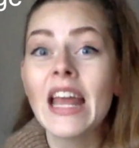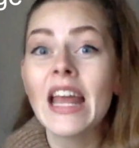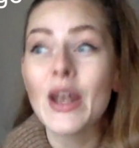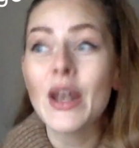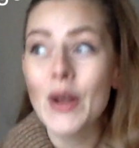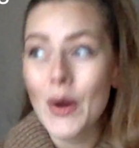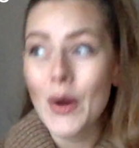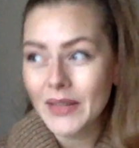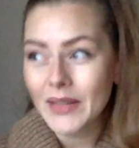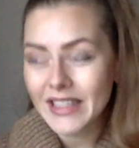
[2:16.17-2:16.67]

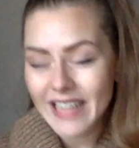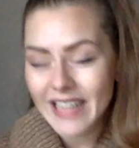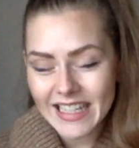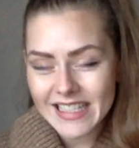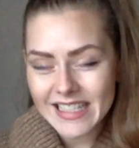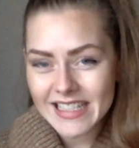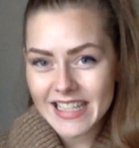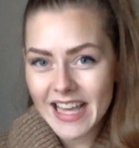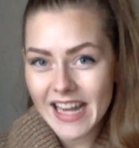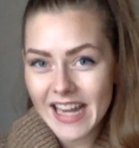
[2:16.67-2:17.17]
No one
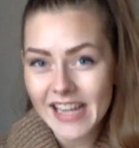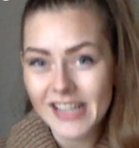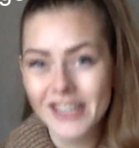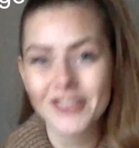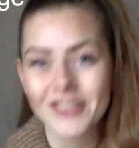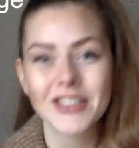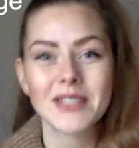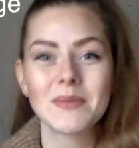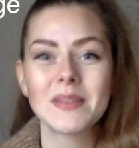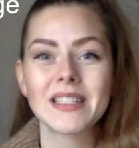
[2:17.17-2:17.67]
likes getting a
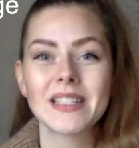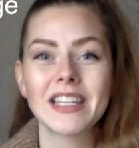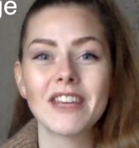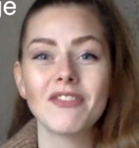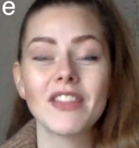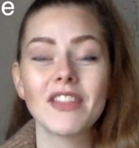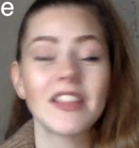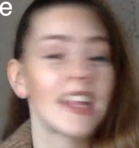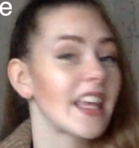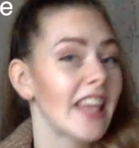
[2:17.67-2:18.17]
Christmas
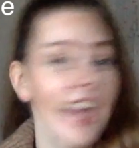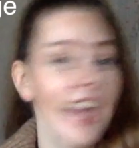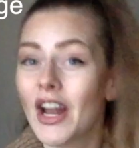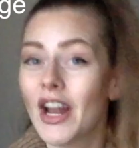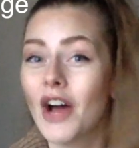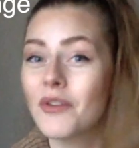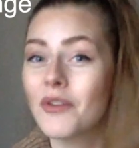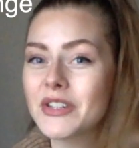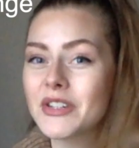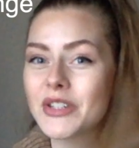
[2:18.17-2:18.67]
gift that they
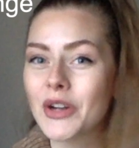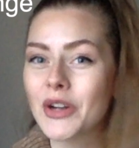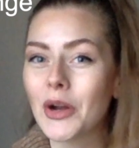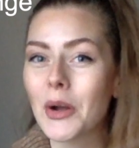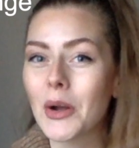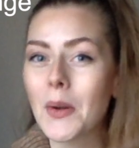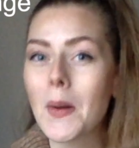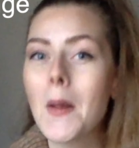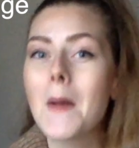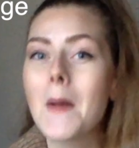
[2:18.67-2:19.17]
cannot
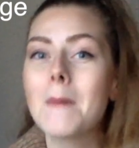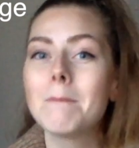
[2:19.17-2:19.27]
return